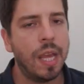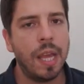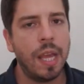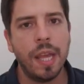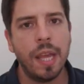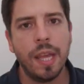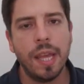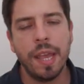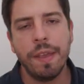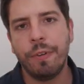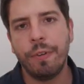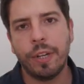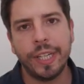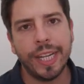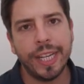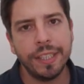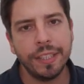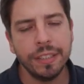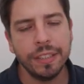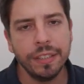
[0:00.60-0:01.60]
If you're an
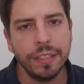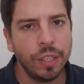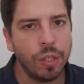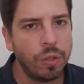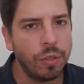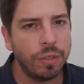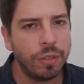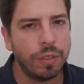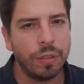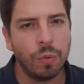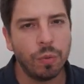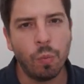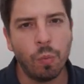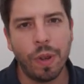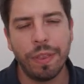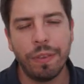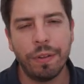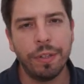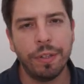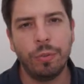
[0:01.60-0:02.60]
agency owner, whether
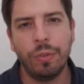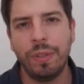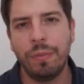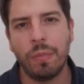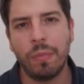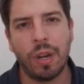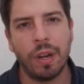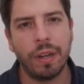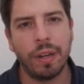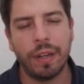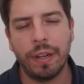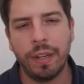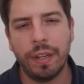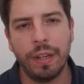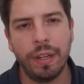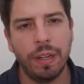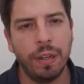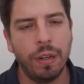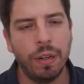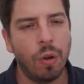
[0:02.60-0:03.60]
you're doing
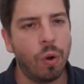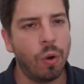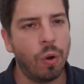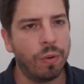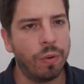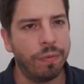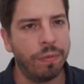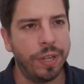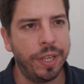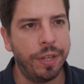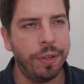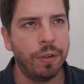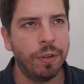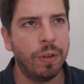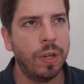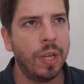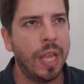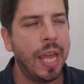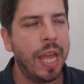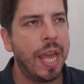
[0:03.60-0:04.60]
marketing or video,
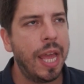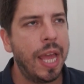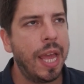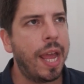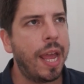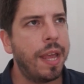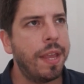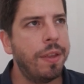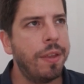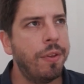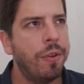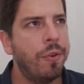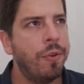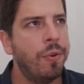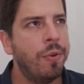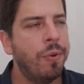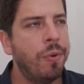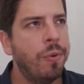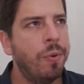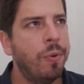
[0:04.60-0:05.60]
and
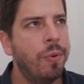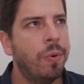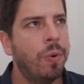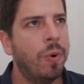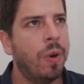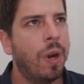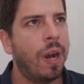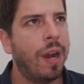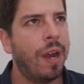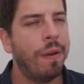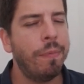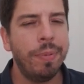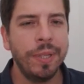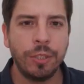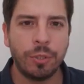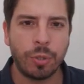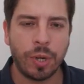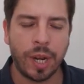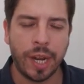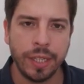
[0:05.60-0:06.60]
you have been
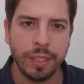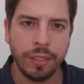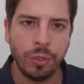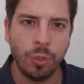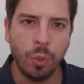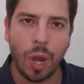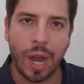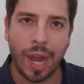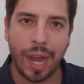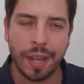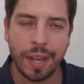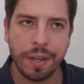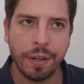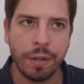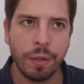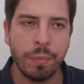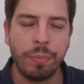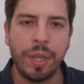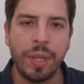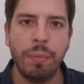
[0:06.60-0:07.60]
trying to hire
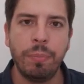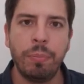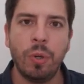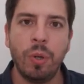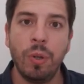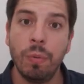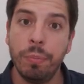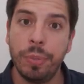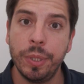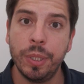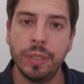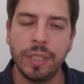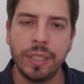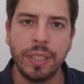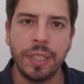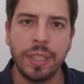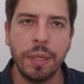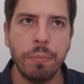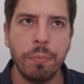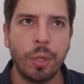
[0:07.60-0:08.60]
people and build a
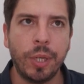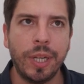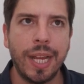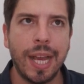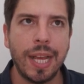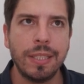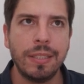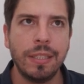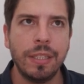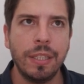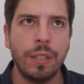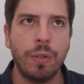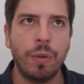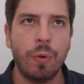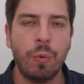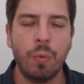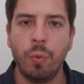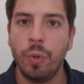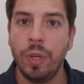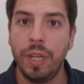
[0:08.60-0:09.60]
team, but it hasn't
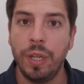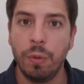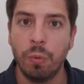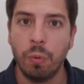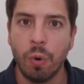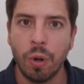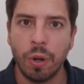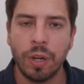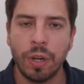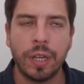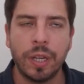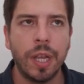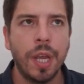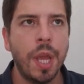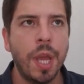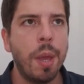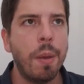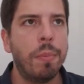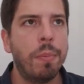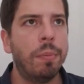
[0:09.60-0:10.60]
really worked,
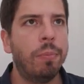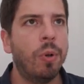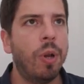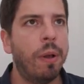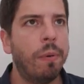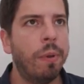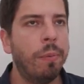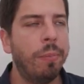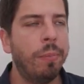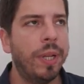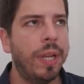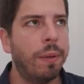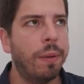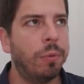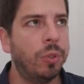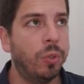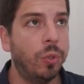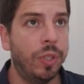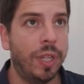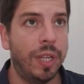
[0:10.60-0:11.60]
people haven't been able to
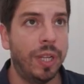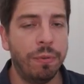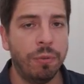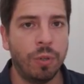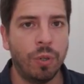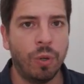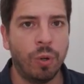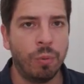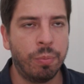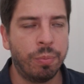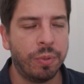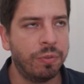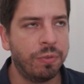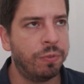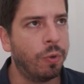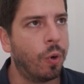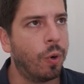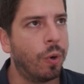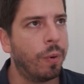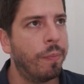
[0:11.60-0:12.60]
deliver or perform.